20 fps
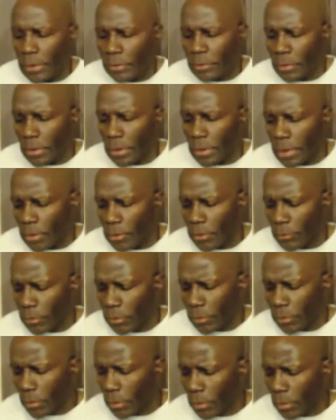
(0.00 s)
such
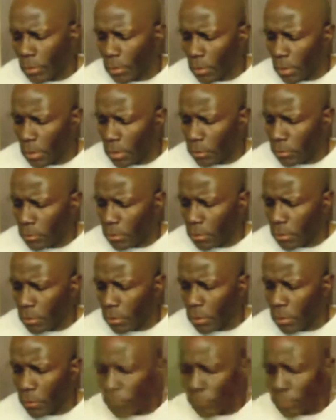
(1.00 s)
as I took a
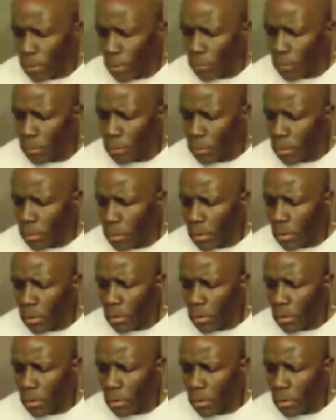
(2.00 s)
list of